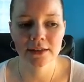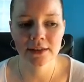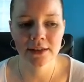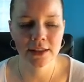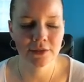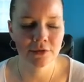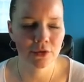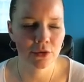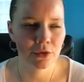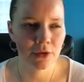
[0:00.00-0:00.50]

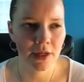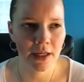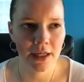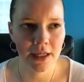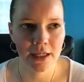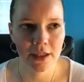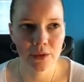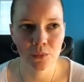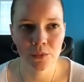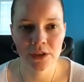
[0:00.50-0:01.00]
Did
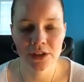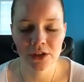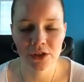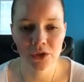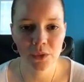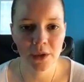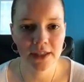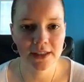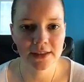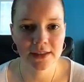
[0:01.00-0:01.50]
great. Went to
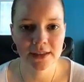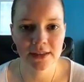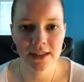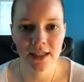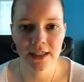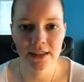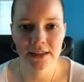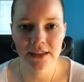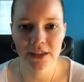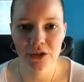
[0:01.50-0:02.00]
twice a
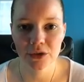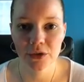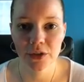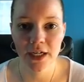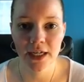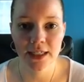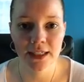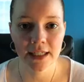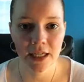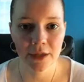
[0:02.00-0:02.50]
day, did
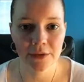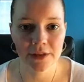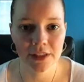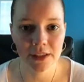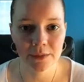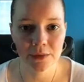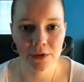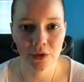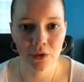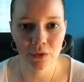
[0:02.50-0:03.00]
great. Now he's
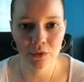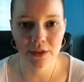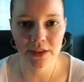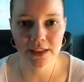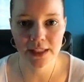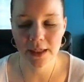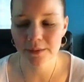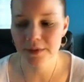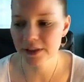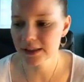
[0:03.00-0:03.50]
up to 3
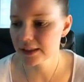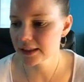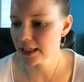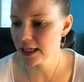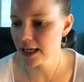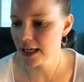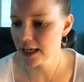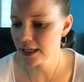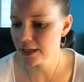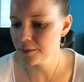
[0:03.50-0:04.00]
times a
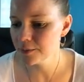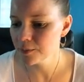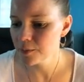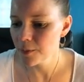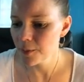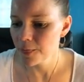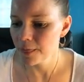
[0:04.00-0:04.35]
day.